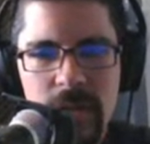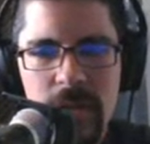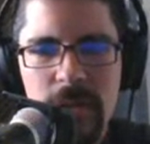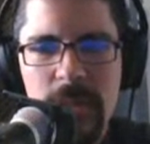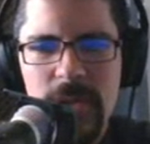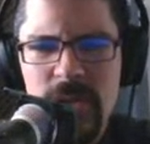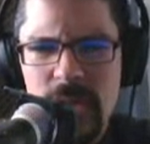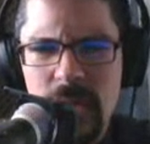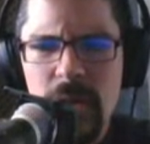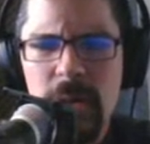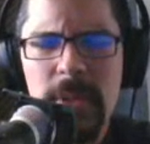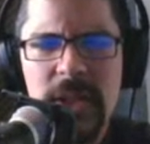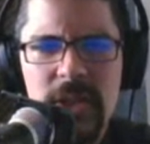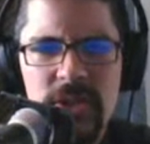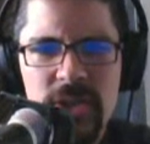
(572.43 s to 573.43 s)
especially
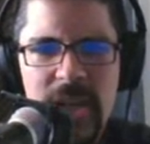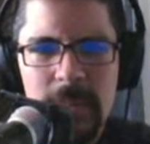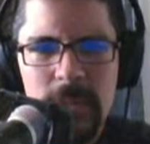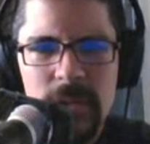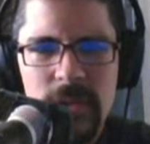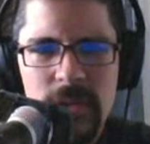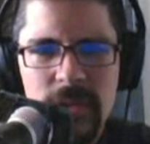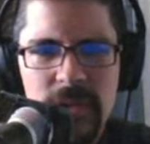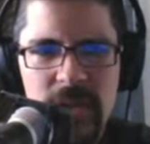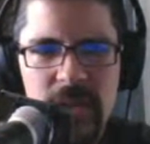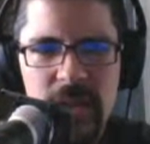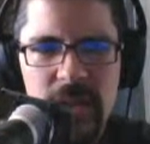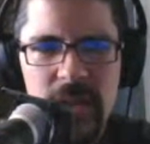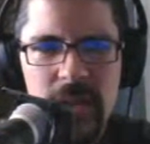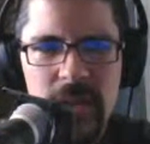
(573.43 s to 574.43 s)
opening chapters
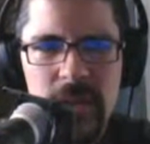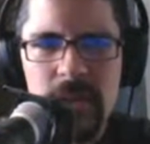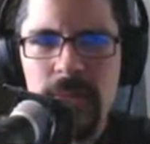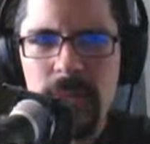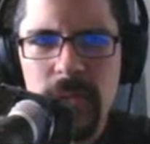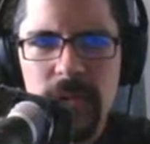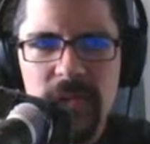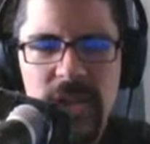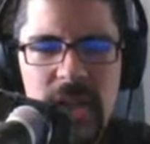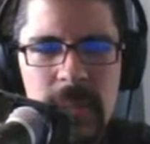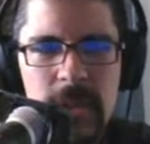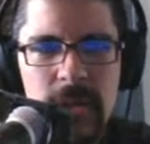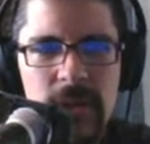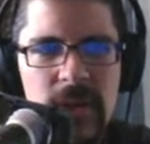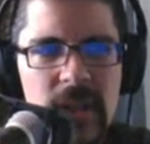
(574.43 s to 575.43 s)
in 1
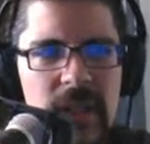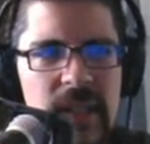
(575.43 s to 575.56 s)
Samuel,